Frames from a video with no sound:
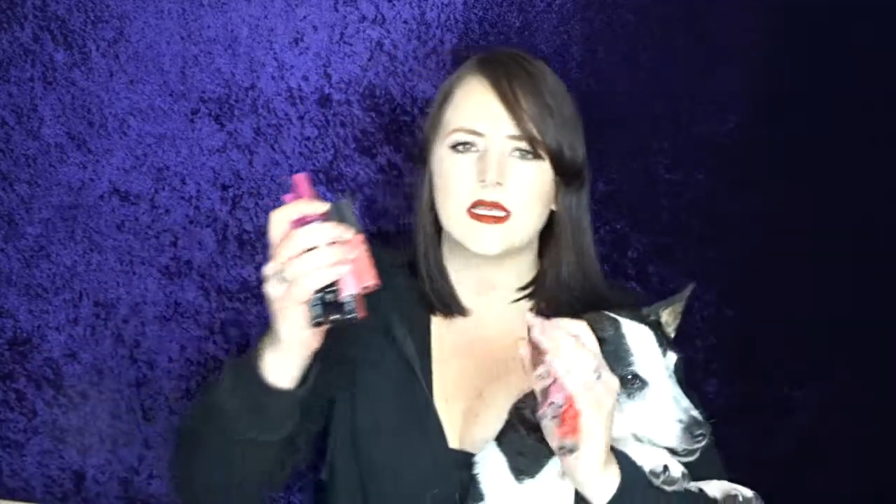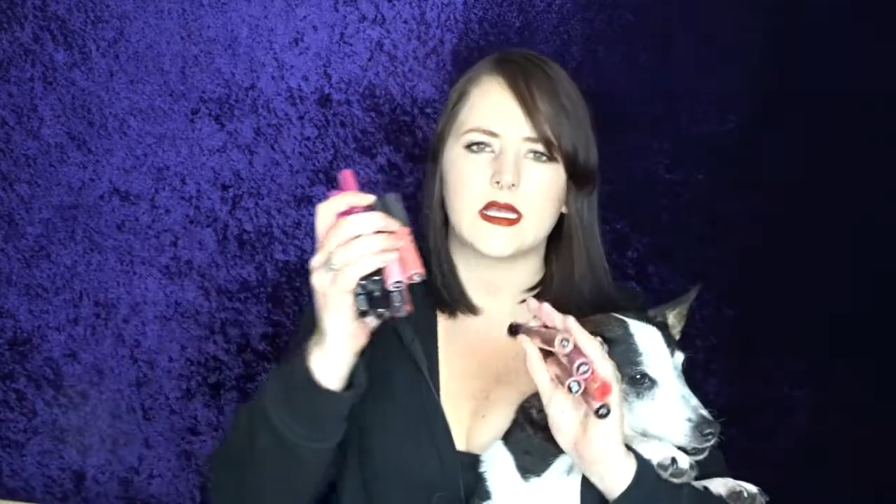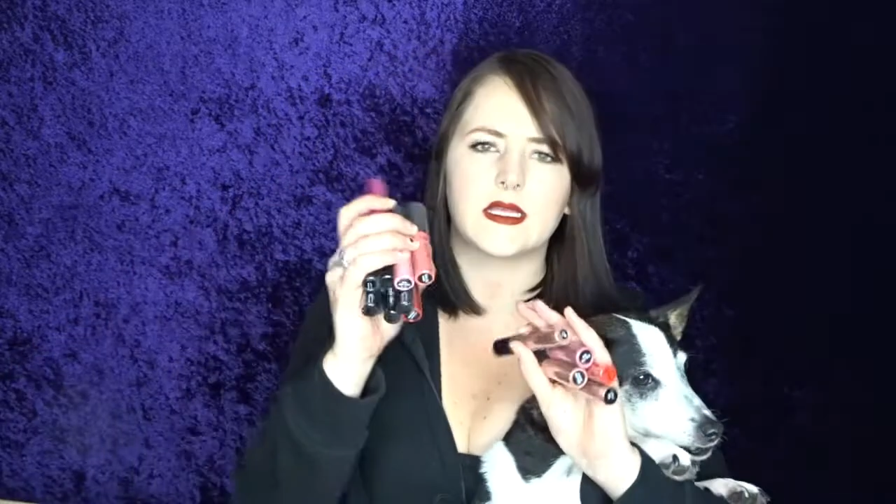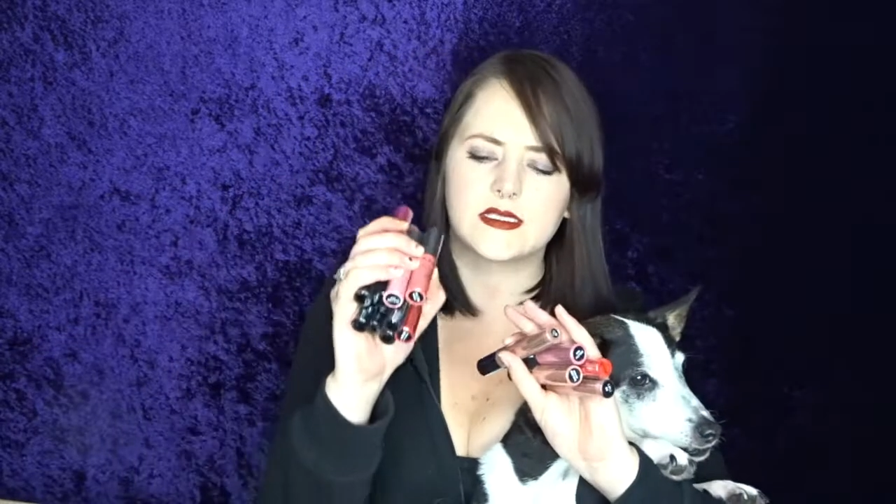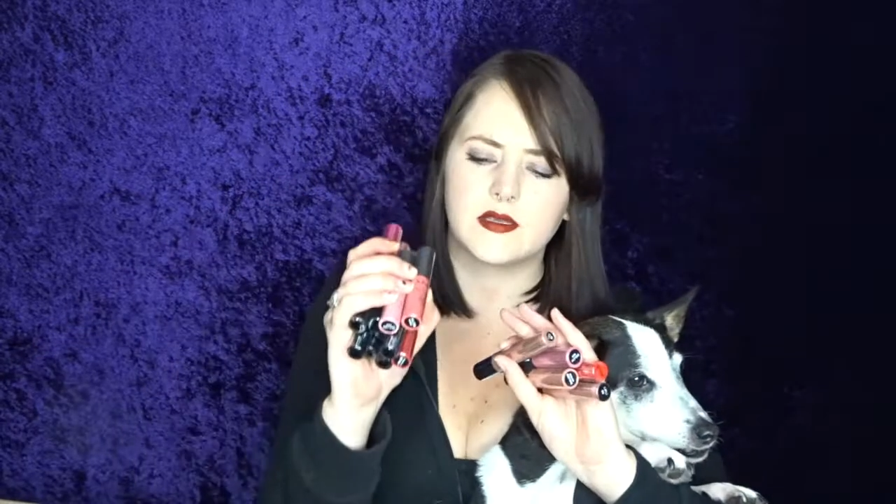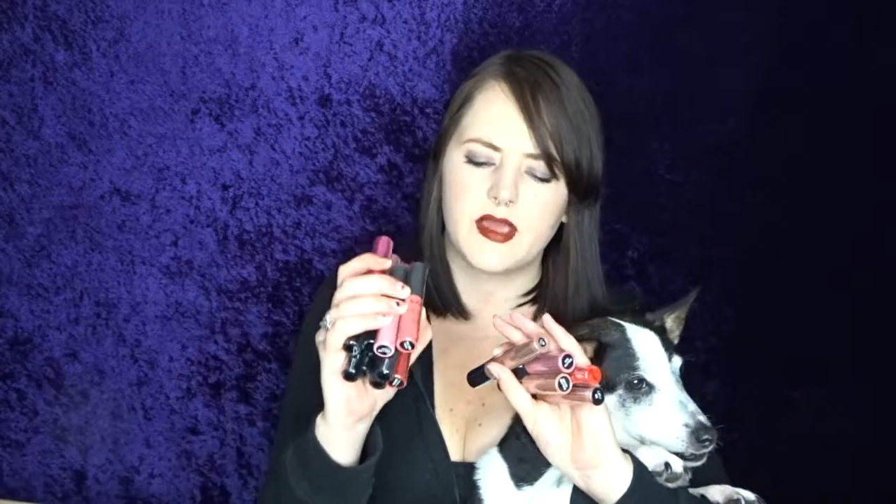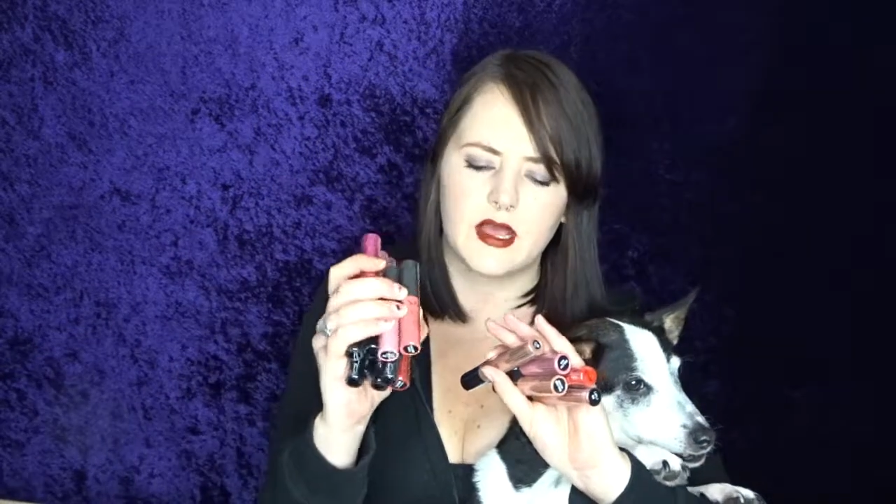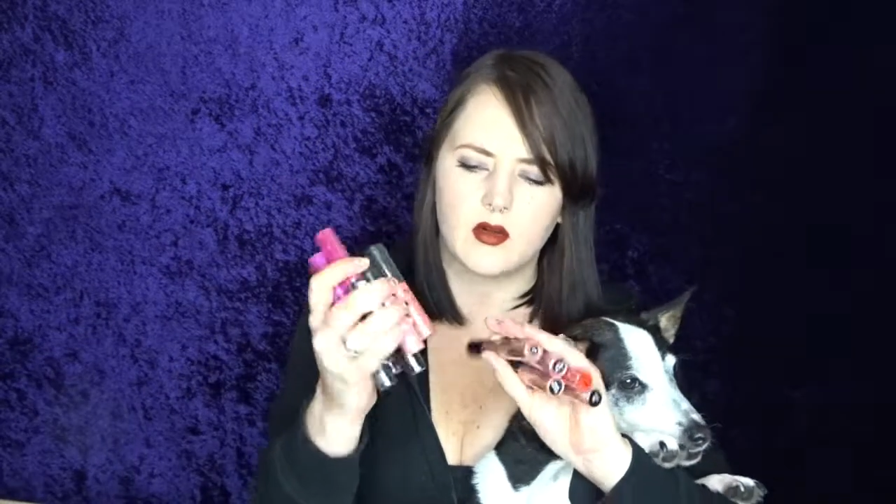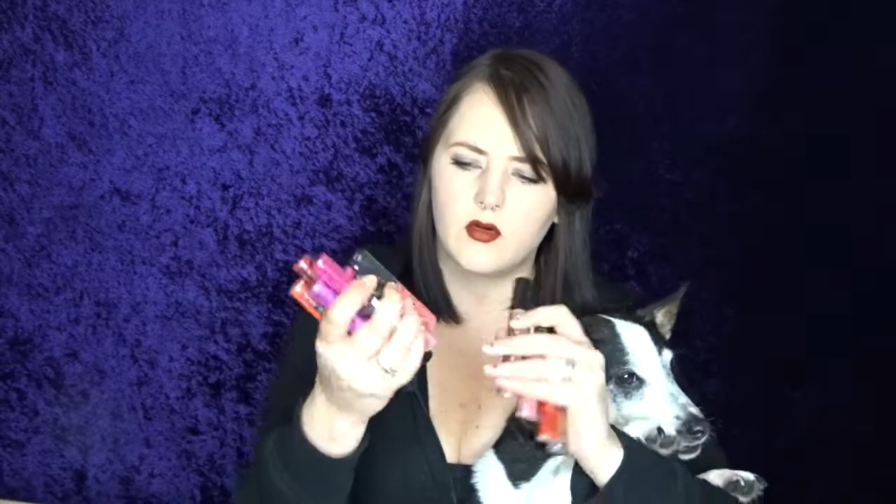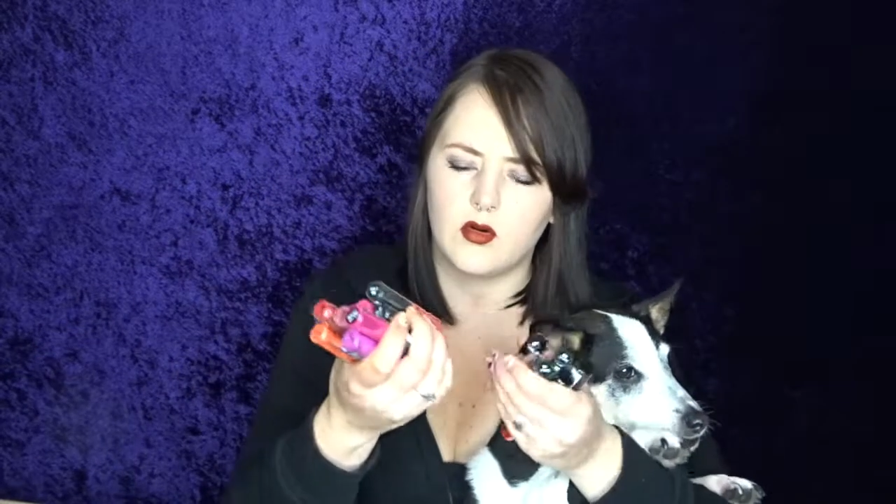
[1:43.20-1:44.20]
yeah, that's
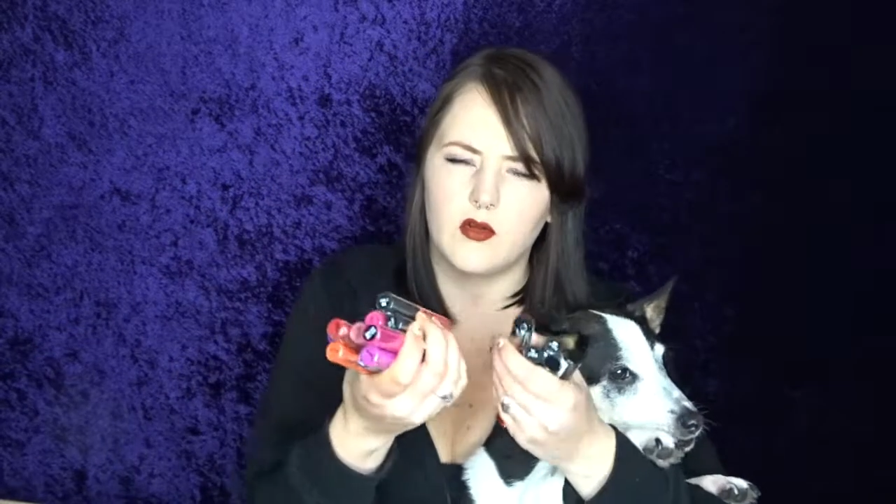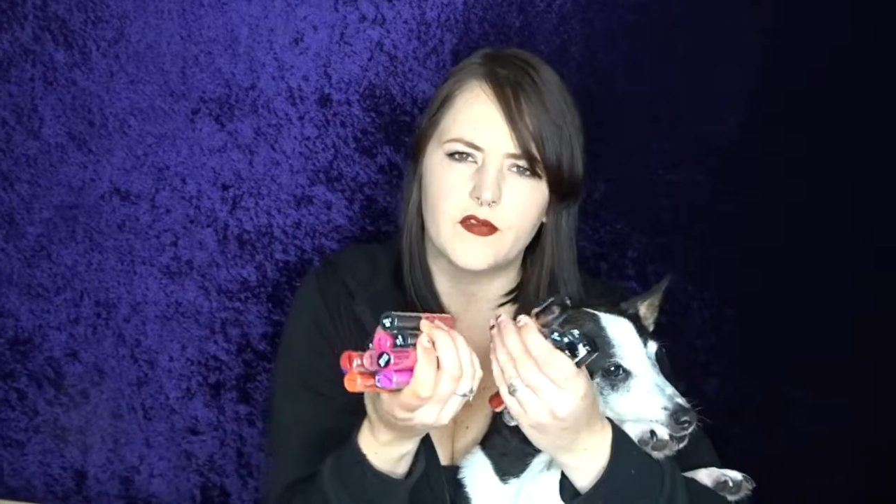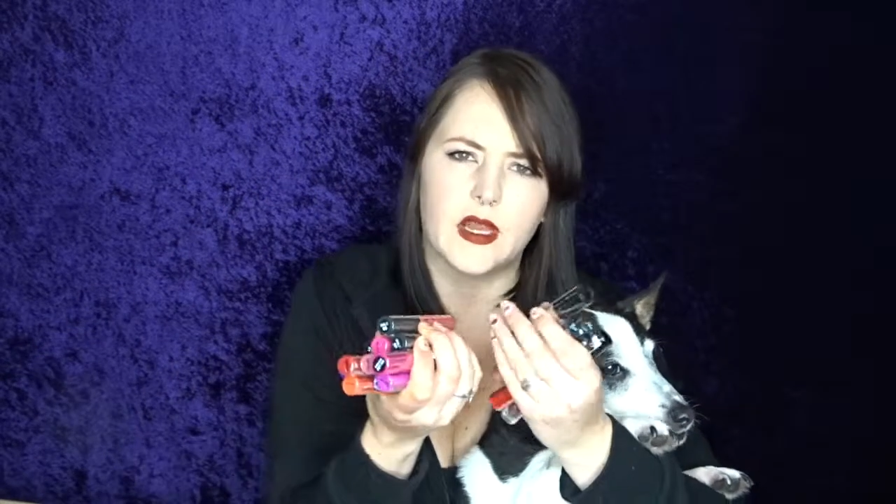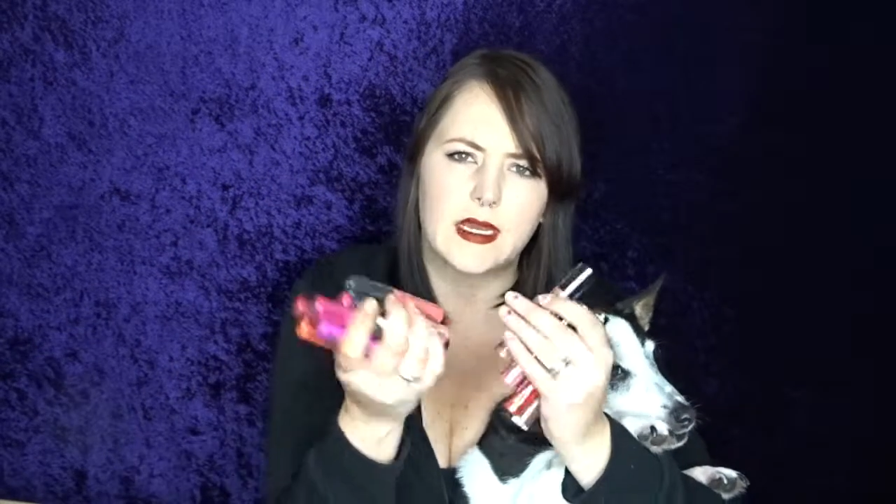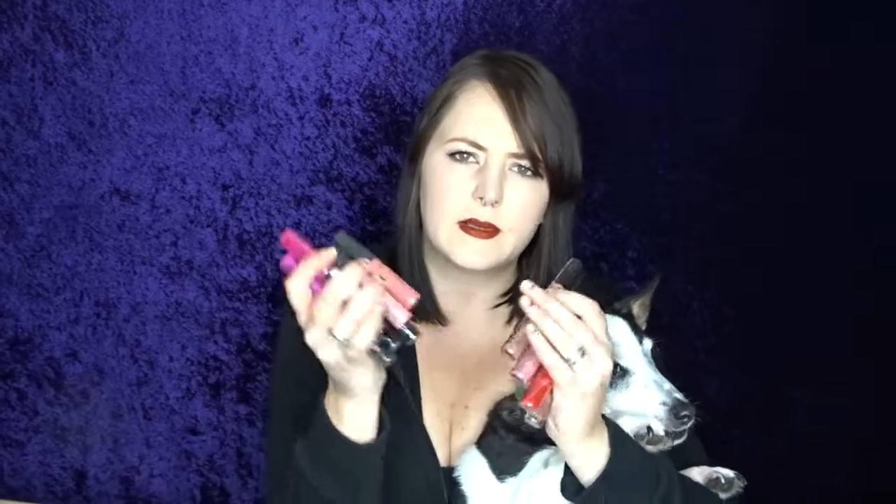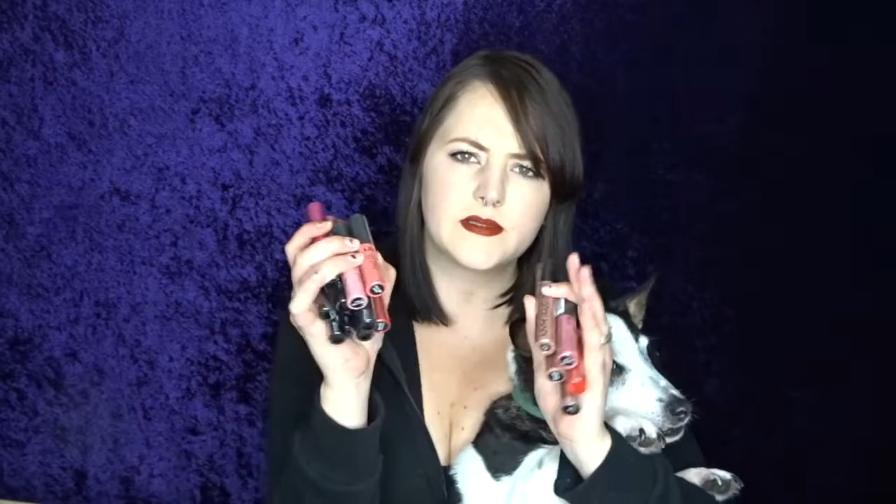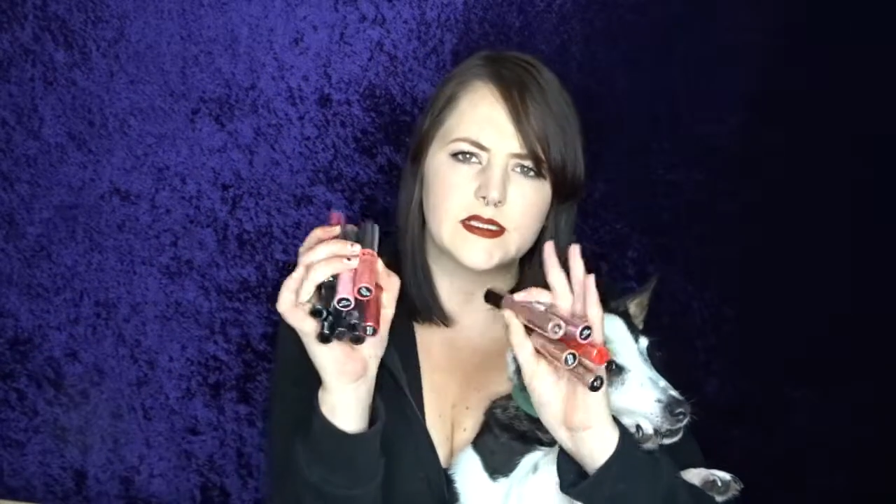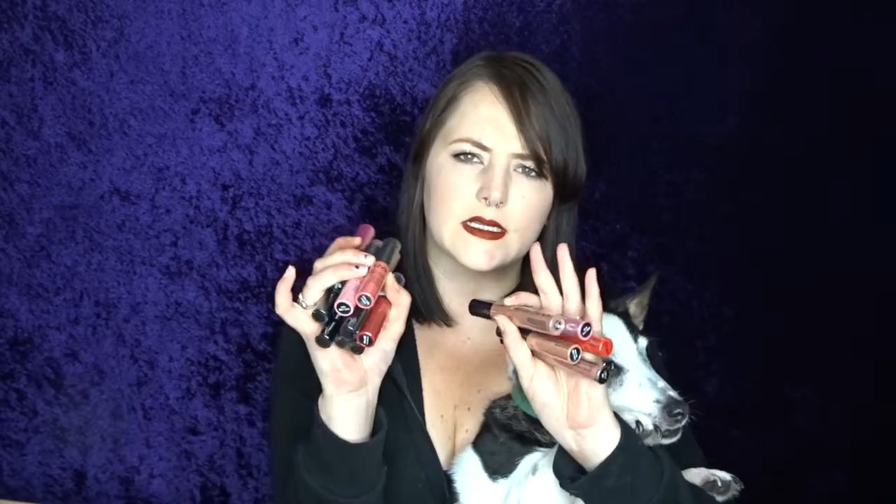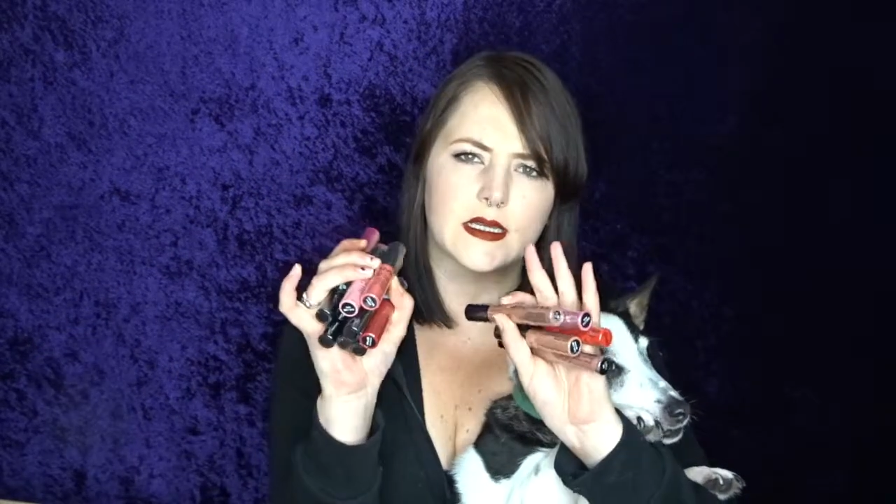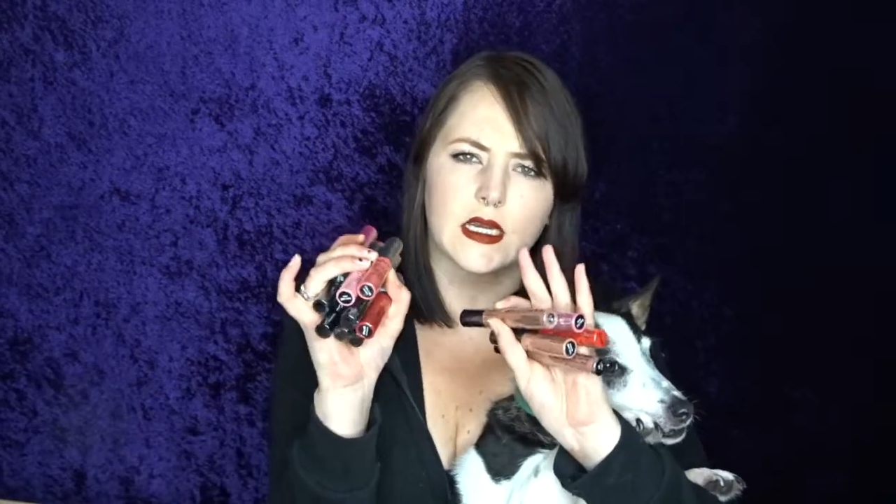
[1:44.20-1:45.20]
about all of the
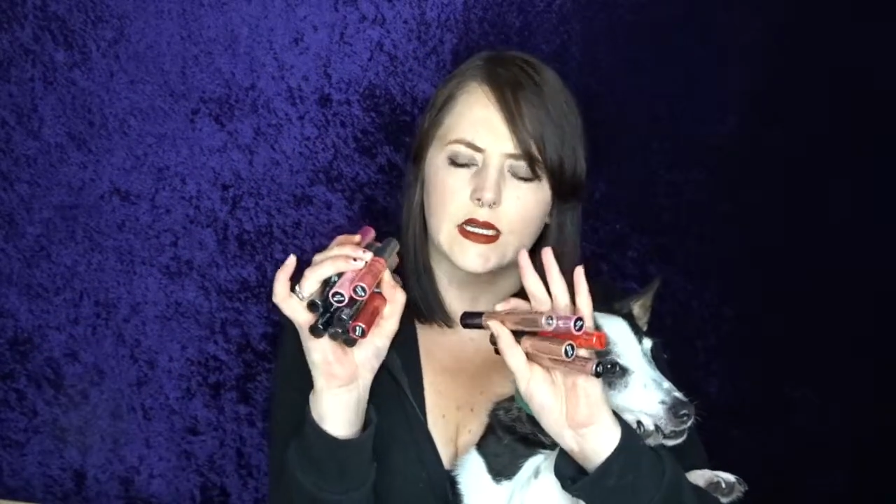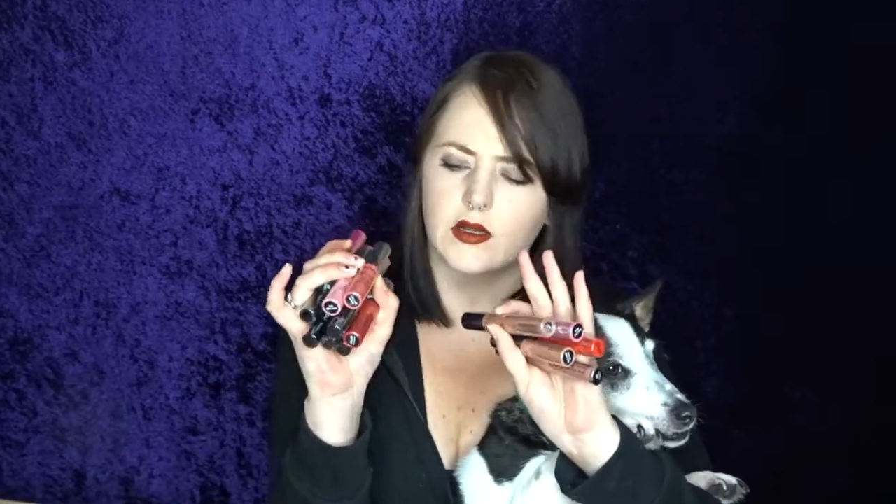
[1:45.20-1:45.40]
lipstick that I